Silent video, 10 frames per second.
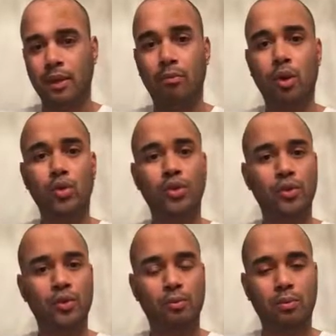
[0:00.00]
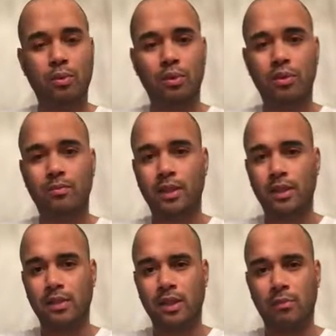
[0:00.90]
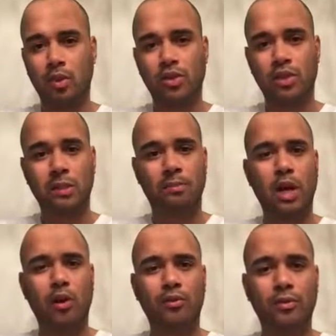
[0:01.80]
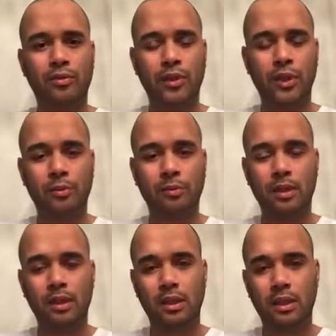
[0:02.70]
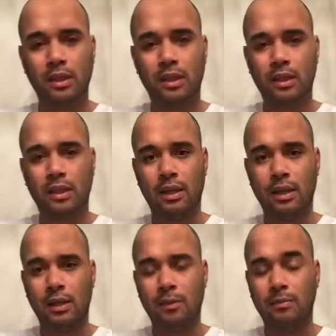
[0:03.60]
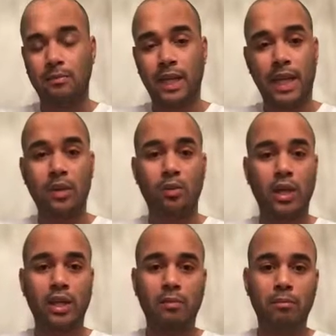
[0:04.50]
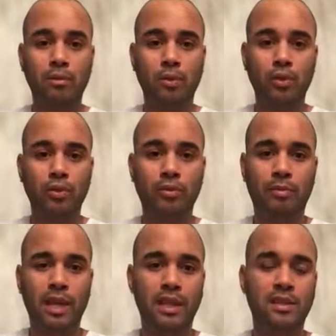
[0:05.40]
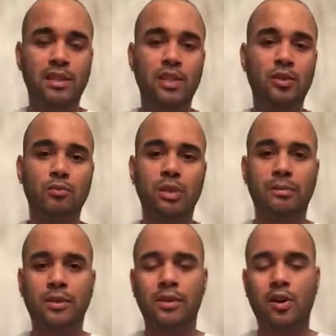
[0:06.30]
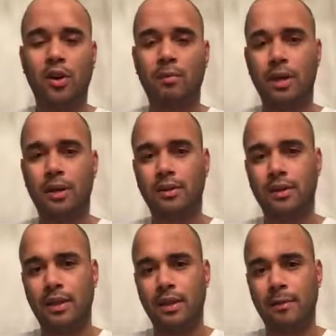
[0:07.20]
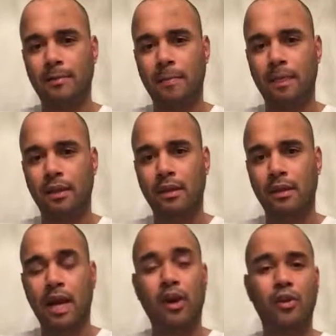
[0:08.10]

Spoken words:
emotional support. It's an emotionally powerful film. Anyone can be moved by listening to people talk about how